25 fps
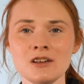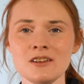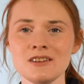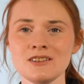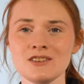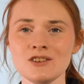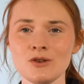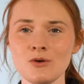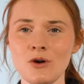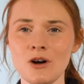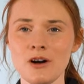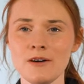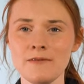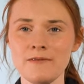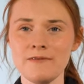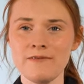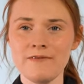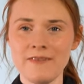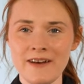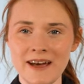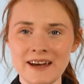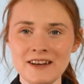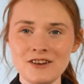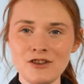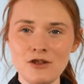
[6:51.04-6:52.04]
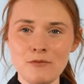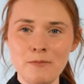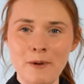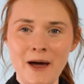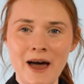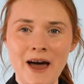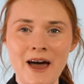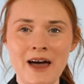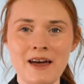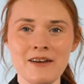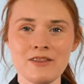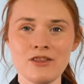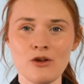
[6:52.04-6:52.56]
So our final
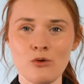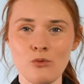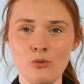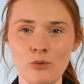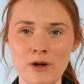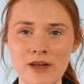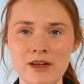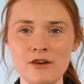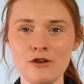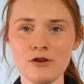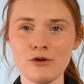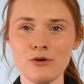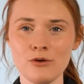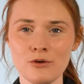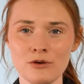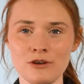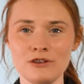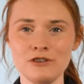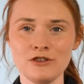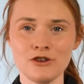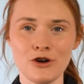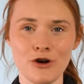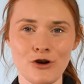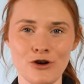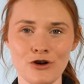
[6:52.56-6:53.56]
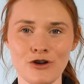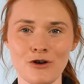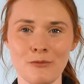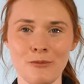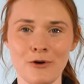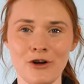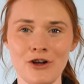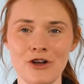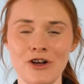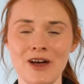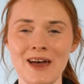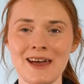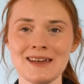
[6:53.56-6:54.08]
pack that we are going to talk
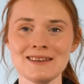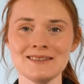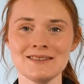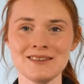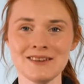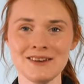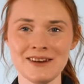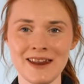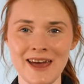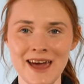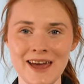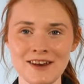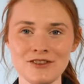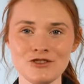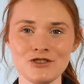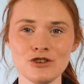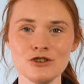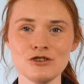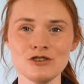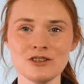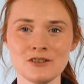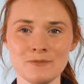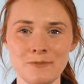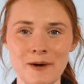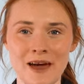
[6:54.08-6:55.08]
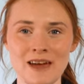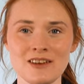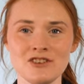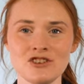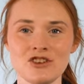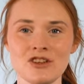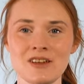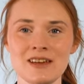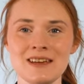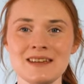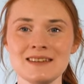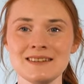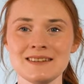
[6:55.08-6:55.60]
about is the Nature
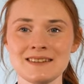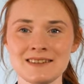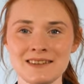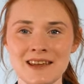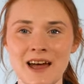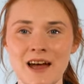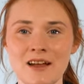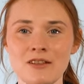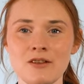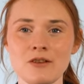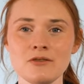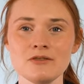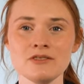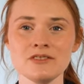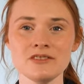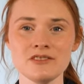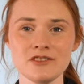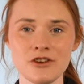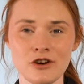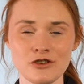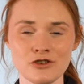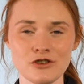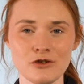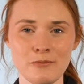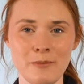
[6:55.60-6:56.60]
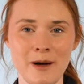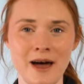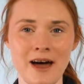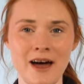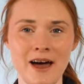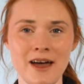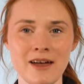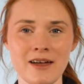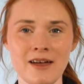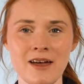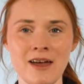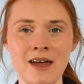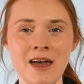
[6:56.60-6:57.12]
Specialties Salon Starter
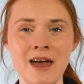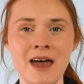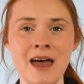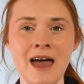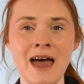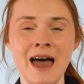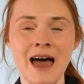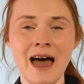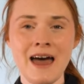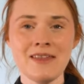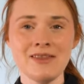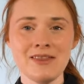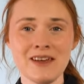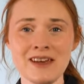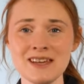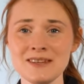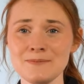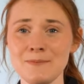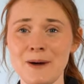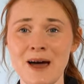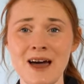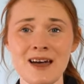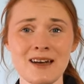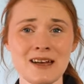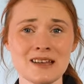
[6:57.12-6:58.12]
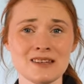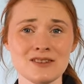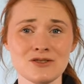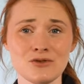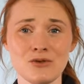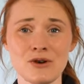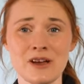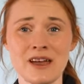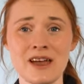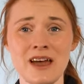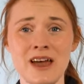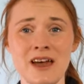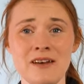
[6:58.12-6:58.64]
Pack. And this pack is
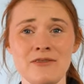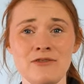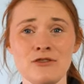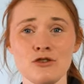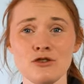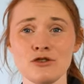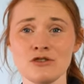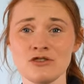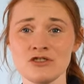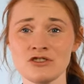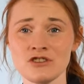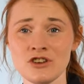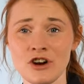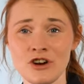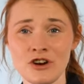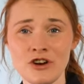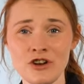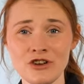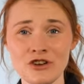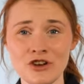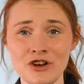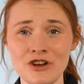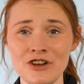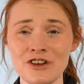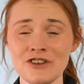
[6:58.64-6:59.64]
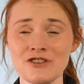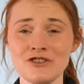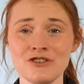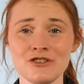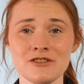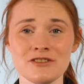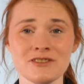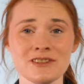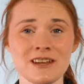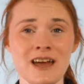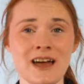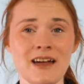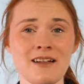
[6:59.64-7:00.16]
great if you're starting out in your
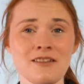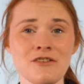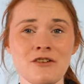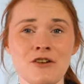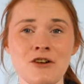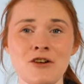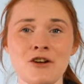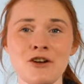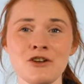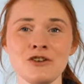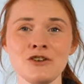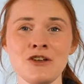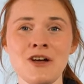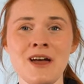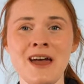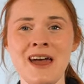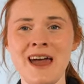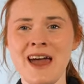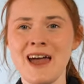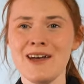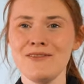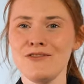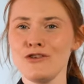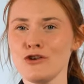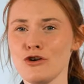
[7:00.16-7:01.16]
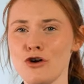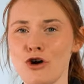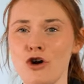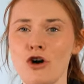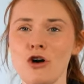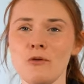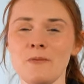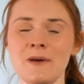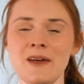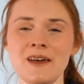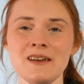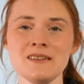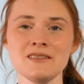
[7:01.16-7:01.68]
salon, if you're a
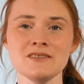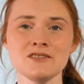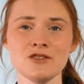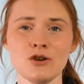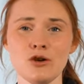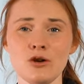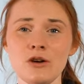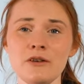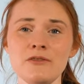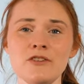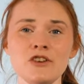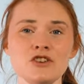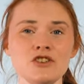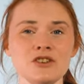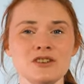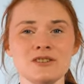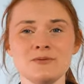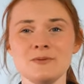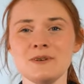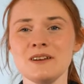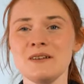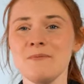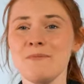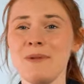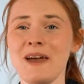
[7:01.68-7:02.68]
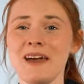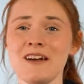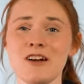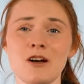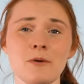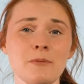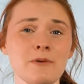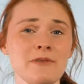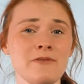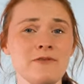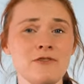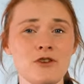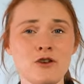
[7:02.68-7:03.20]
hobbyist, or if you just want to pick
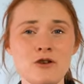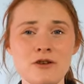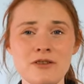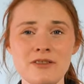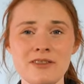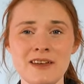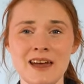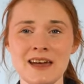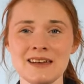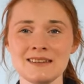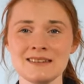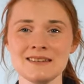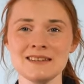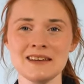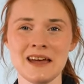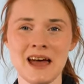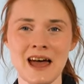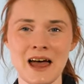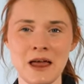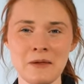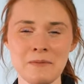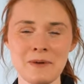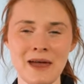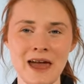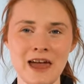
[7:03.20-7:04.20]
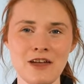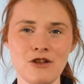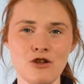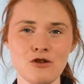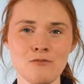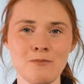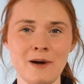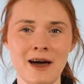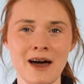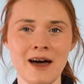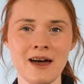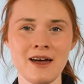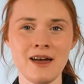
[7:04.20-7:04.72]
up a few things to help get you
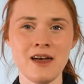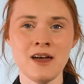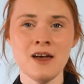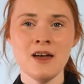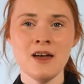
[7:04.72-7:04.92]
by.